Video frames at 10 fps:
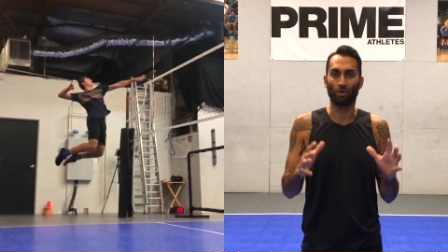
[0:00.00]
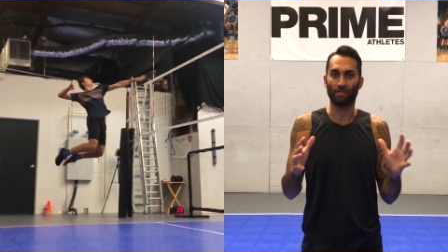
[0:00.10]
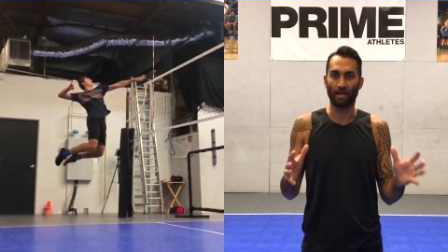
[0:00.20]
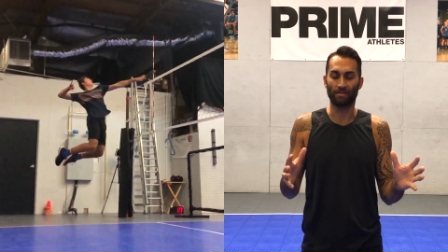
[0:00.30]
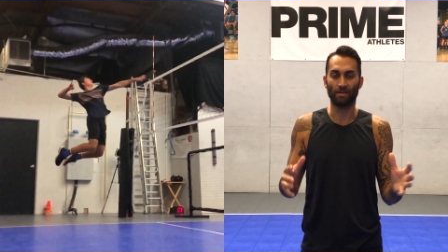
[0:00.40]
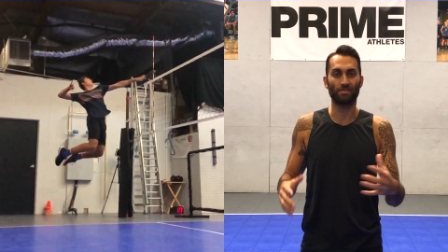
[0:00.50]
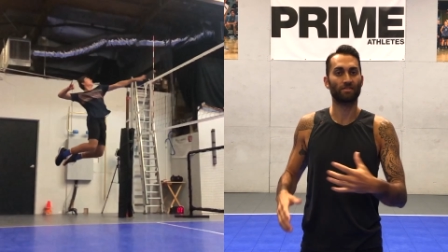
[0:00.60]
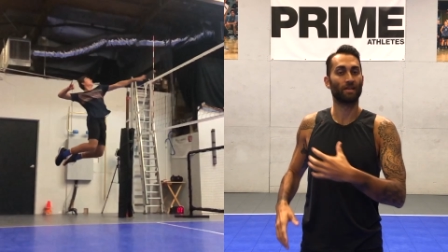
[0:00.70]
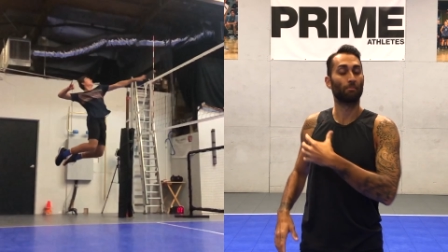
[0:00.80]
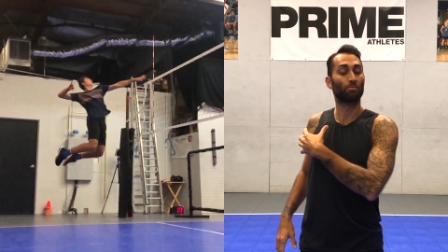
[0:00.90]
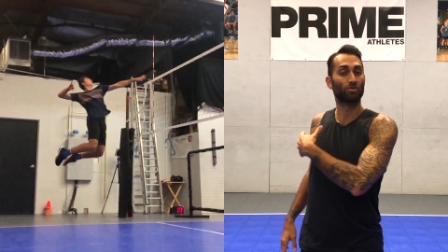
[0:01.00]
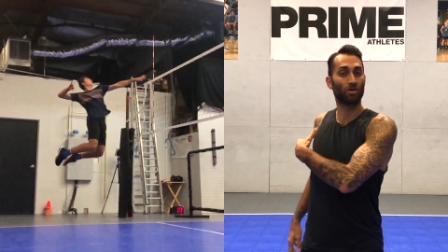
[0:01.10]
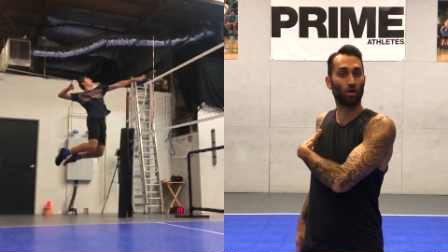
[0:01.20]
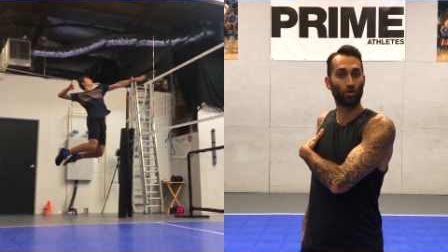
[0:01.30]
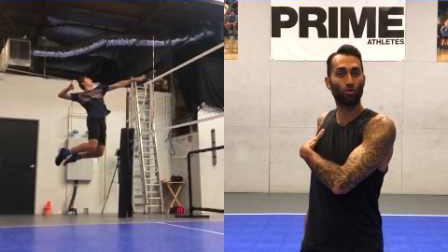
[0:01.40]
What that does is that
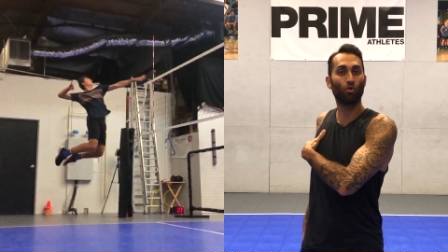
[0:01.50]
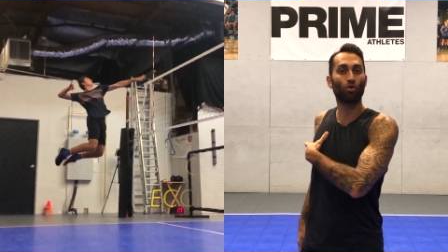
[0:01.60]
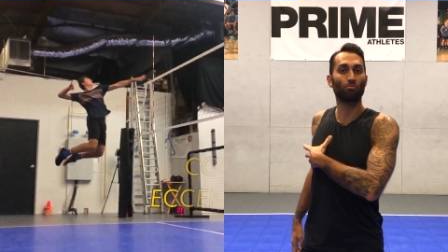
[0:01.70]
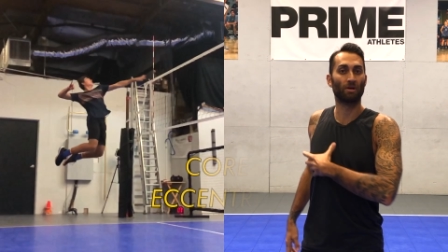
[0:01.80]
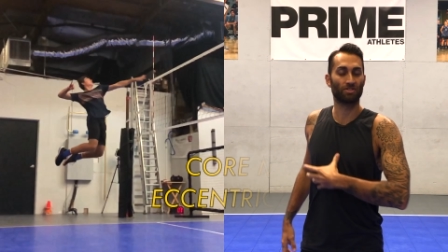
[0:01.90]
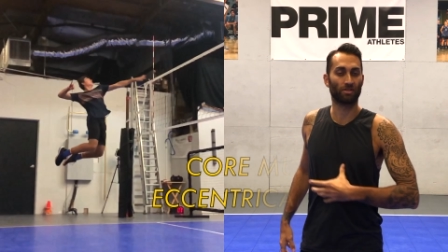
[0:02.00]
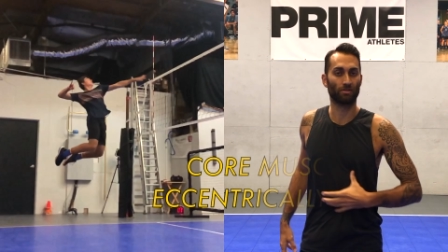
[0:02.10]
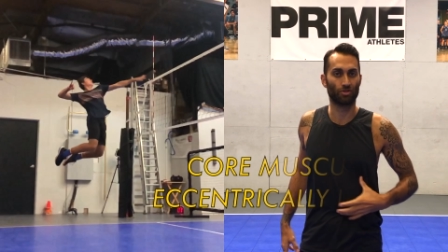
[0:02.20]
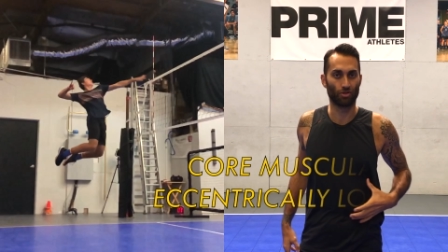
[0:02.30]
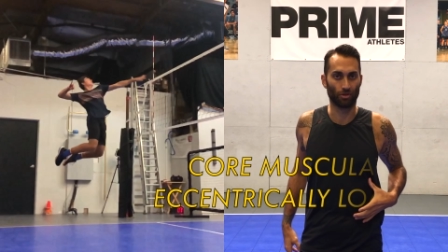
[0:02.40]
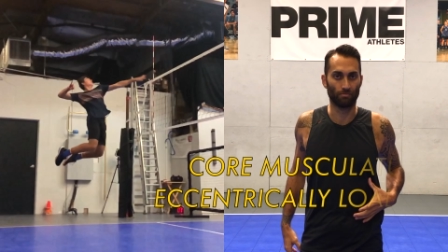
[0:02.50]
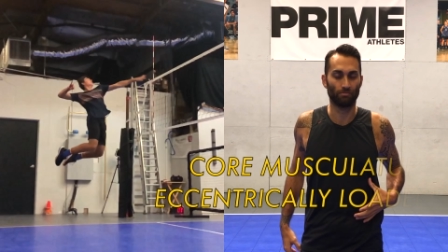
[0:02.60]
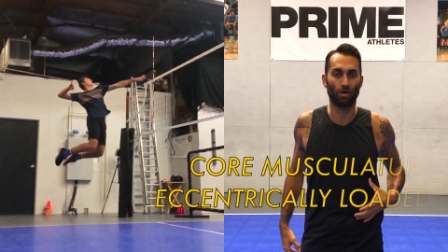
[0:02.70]
puts our core musculature